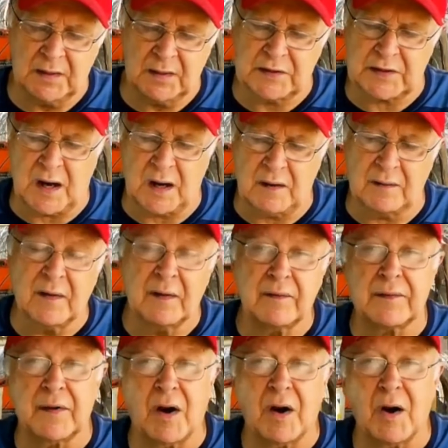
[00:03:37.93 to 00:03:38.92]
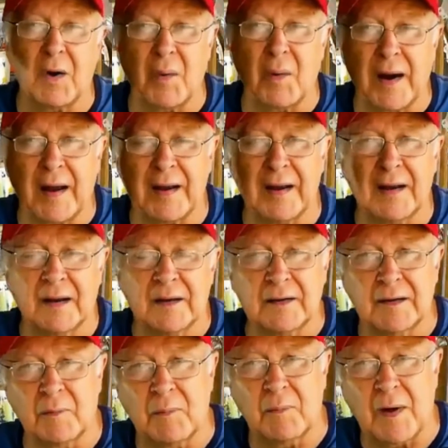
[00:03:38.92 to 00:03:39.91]
So throw away
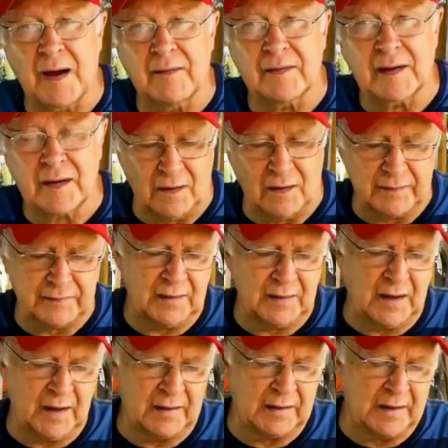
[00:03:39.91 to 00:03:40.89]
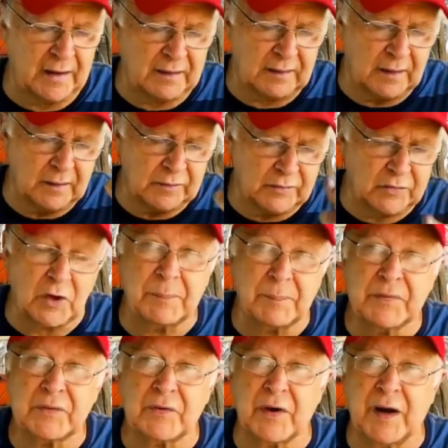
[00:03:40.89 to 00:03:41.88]
your woven cloth and get
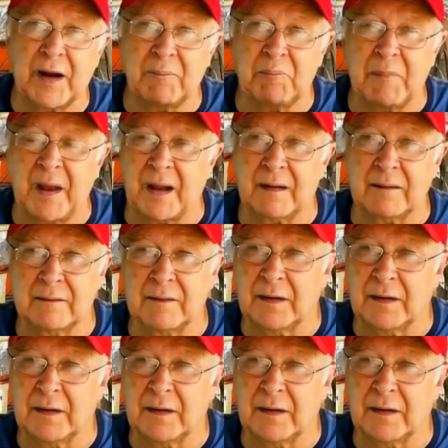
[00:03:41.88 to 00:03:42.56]
chop strand mat.